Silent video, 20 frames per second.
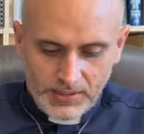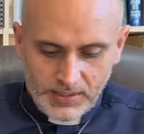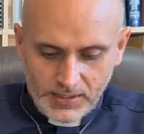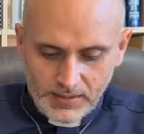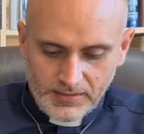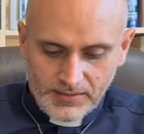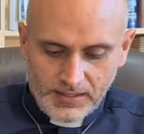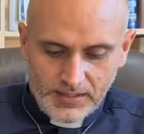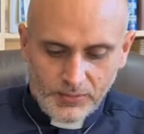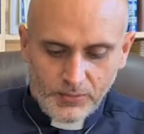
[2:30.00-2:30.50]

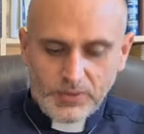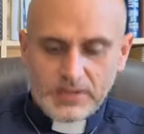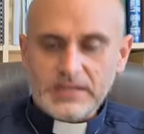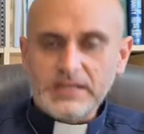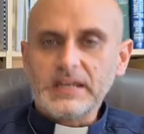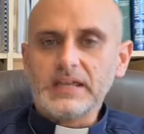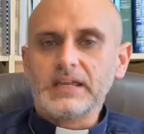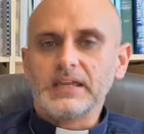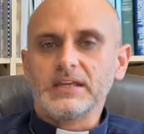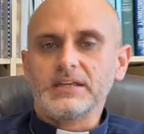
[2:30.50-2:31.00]
that we
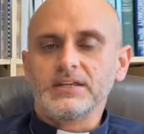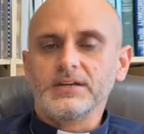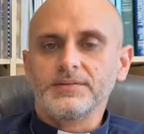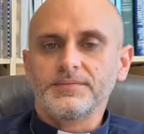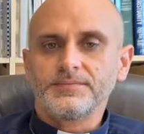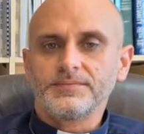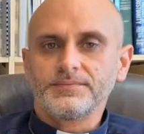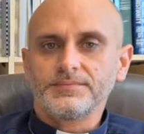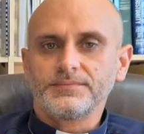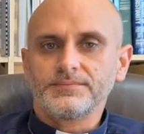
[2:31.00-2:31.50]
need.
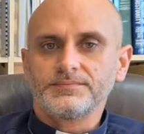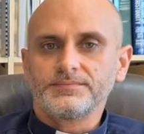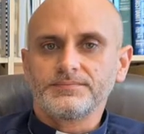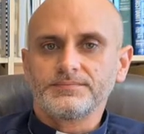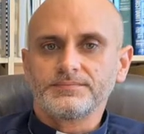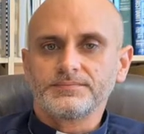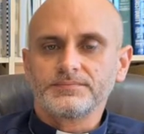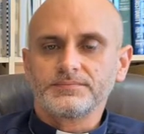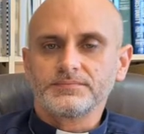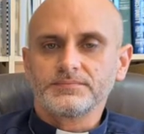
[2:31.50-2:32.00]

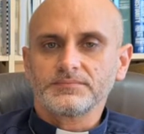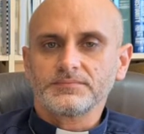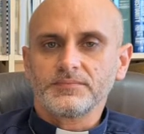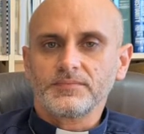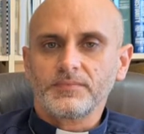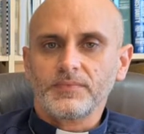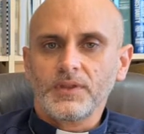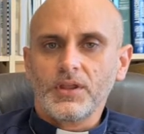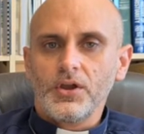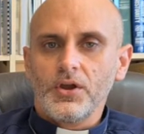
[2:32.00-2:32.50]

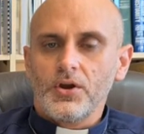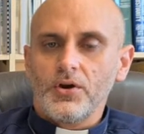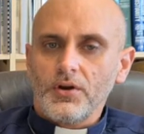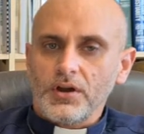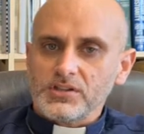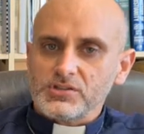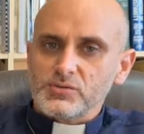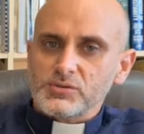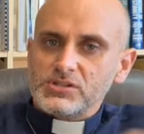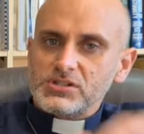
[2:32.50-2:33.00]

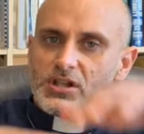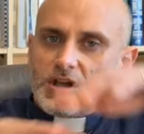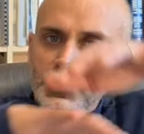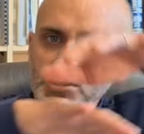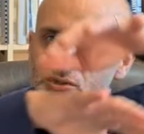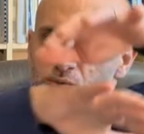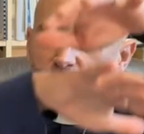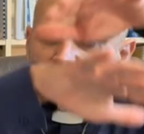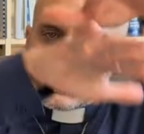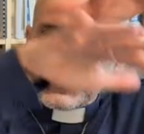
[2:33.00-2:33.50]
Right, so as long
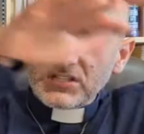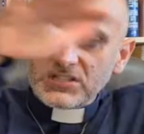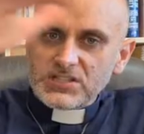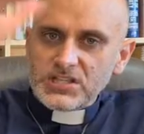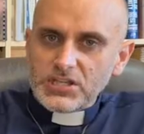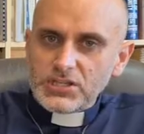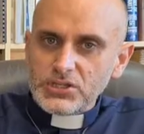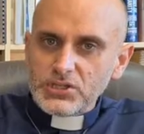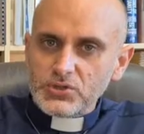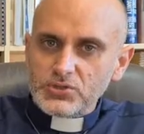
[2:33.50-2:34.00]
as we
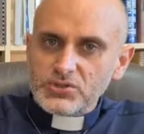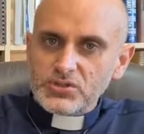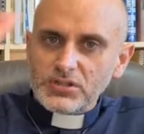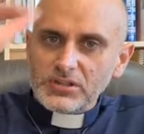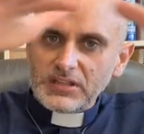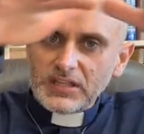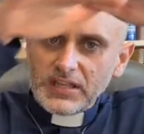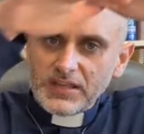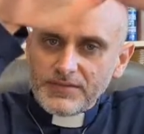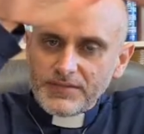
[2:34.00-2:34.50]
continue to
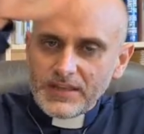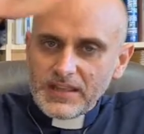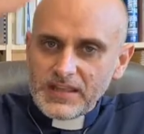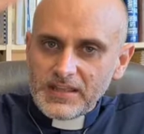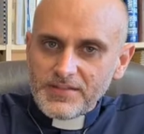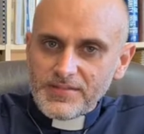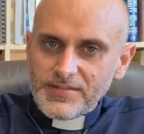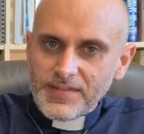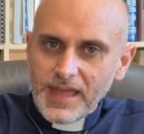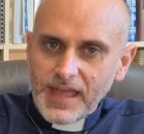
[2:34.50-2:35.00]
live
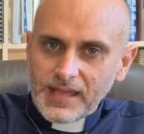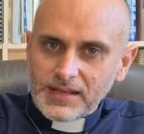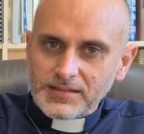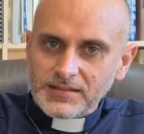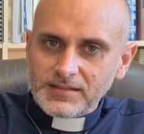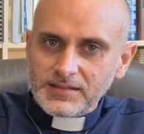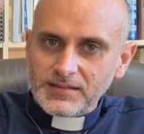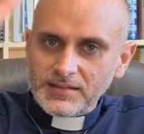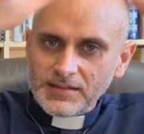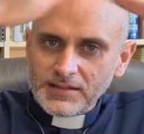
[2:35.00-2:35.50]
in that
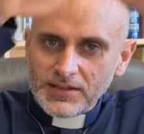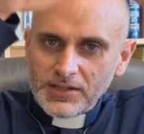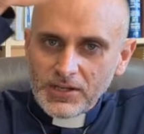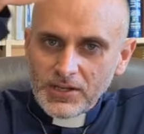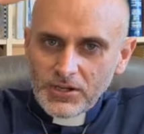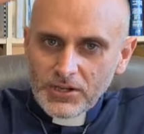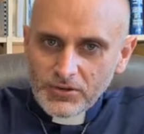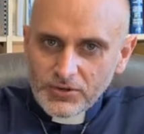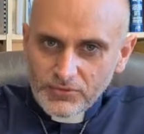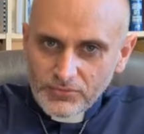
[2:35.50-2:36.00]

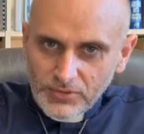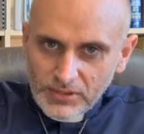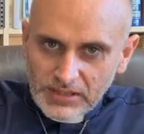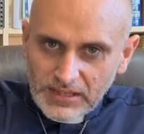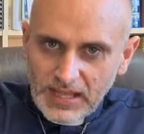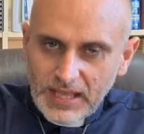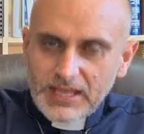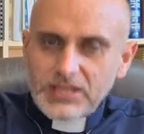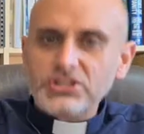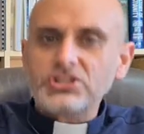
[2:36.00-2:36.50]

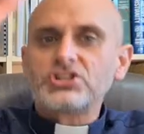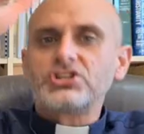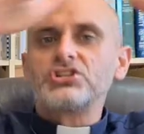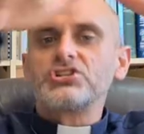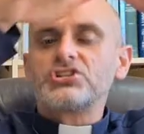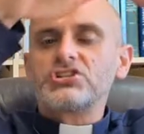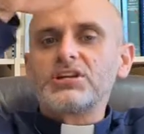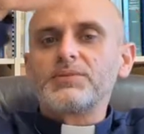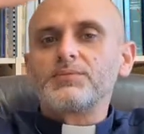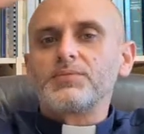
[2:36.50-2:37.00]

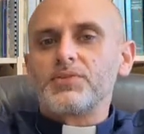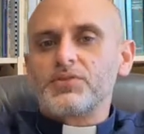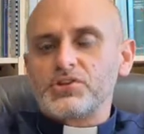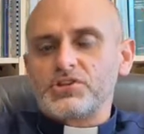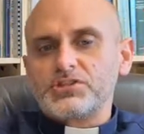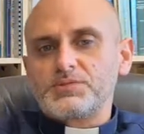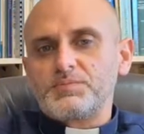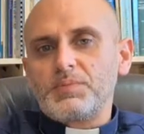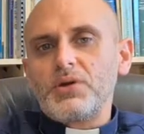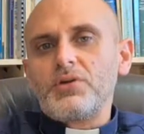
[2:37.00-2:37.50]
relationship that the
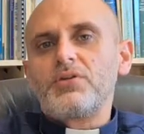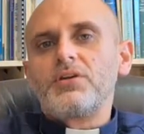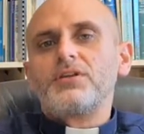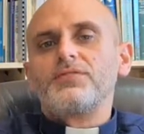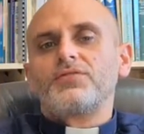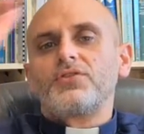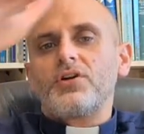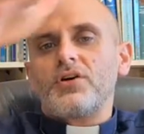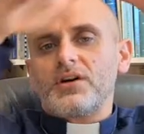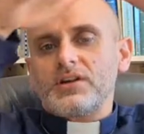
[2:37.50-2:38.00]
Spirit
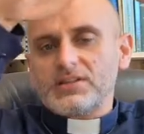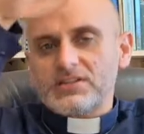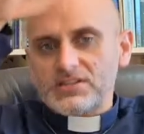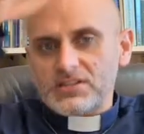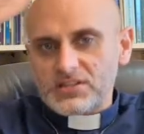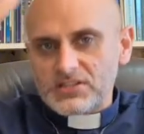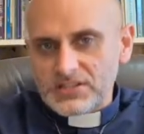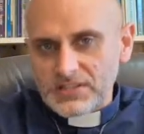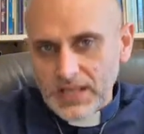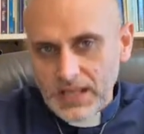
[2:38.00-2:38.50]
of God has
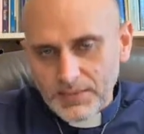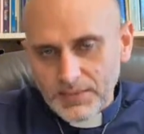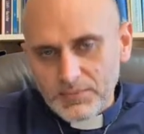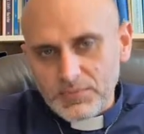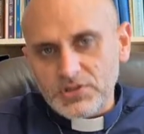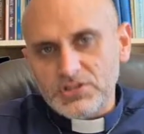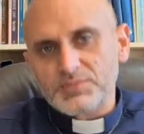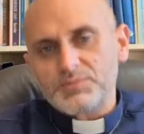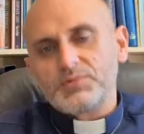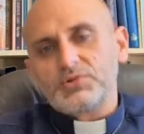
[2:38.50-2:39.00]

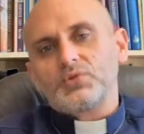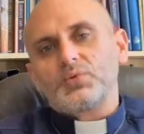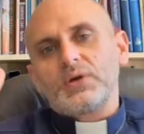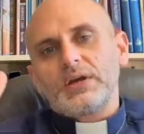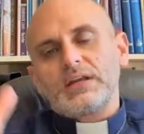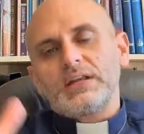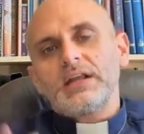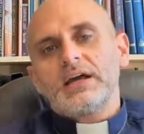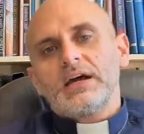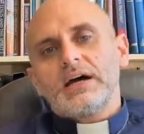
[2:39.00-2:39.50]
established
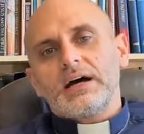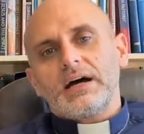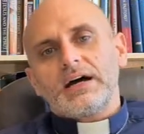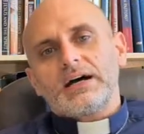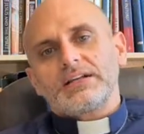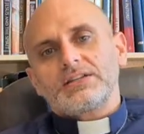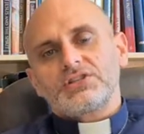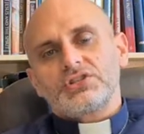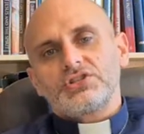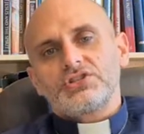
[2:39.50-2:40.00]
between
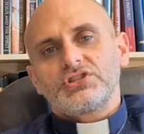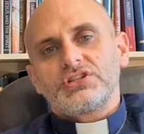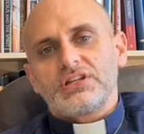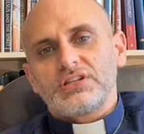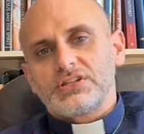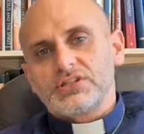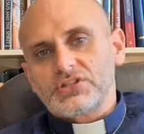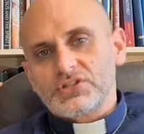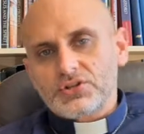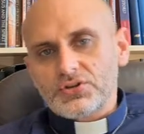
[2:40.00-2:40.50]
us and
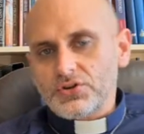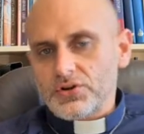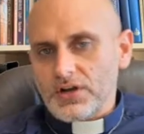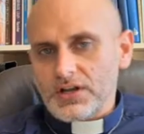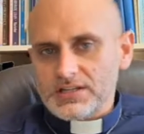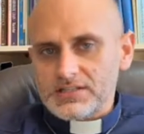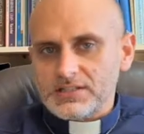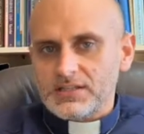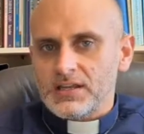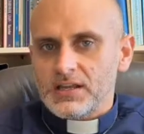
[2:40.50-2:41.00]
Jesus
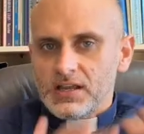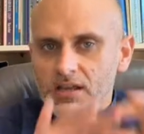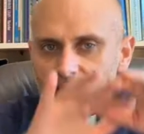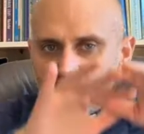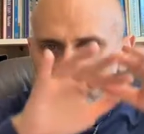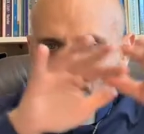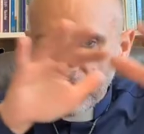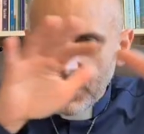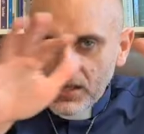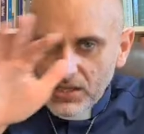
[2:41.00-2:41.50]
Christ,
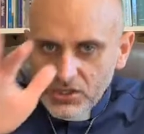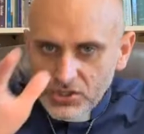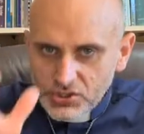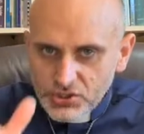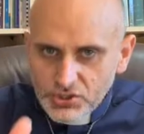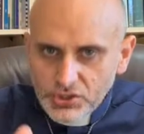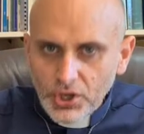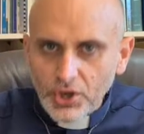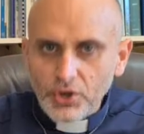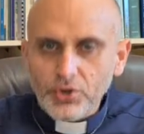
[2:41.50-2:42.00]
there is
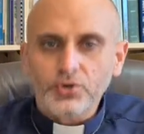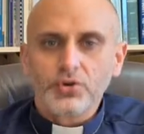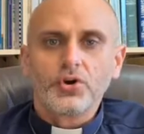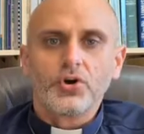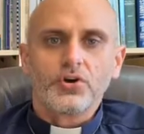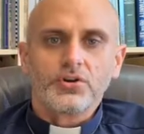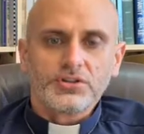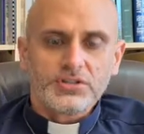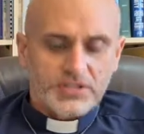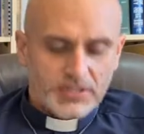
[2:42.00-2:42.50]
no
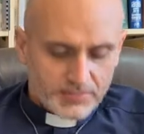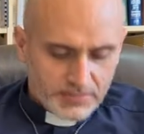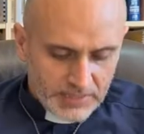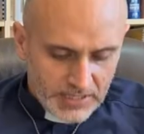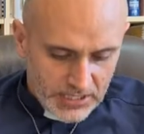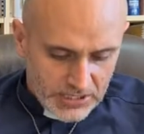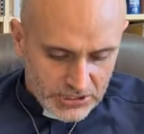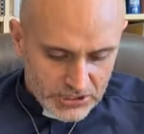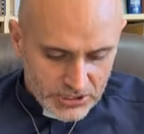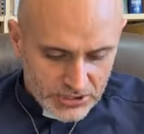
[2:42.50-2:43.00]

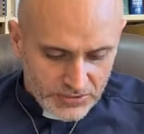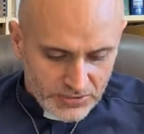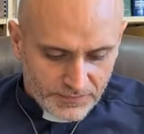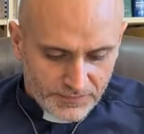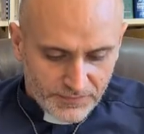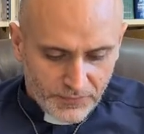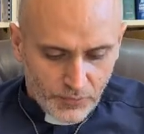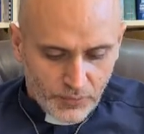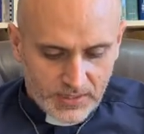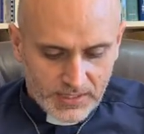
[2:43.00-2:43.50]
condemnation
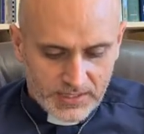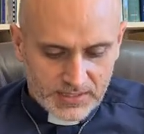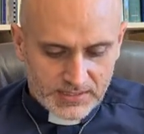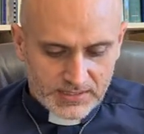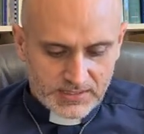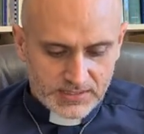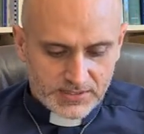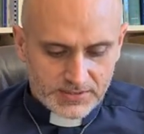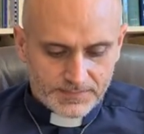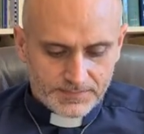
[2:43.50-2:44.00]
for
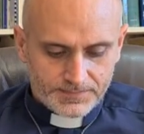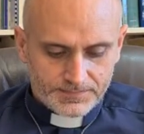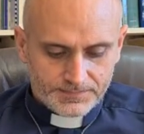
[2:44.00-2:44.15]
us.